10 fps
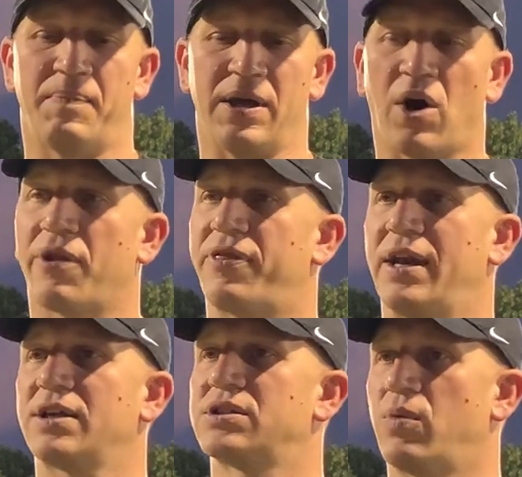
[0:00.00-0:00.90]
being
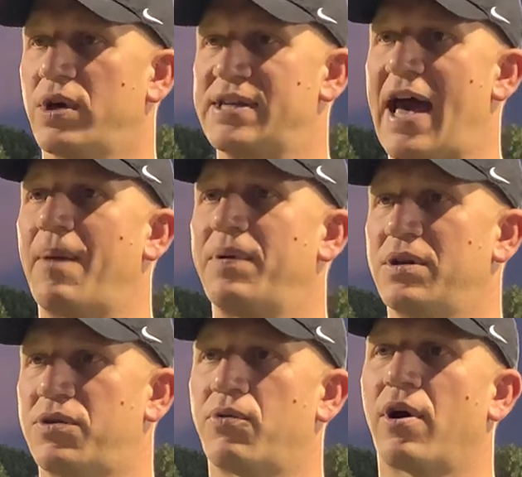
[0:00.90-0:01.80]
authentic to what's
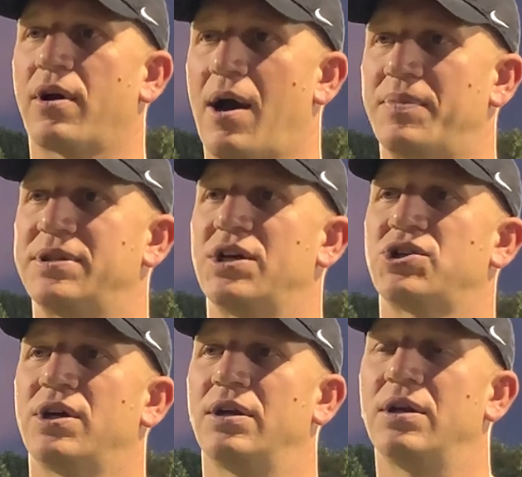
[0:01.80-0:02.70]
happened through our
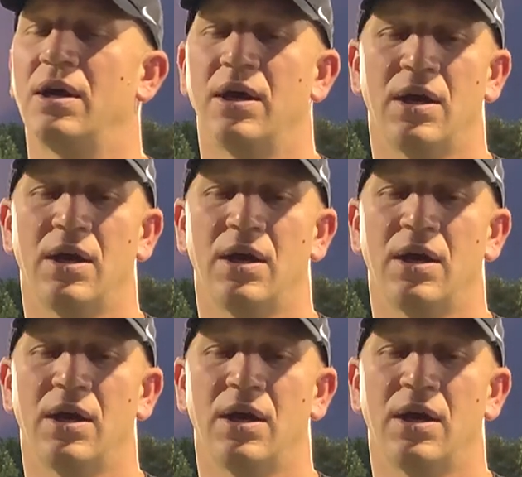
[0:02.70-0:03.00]
competition.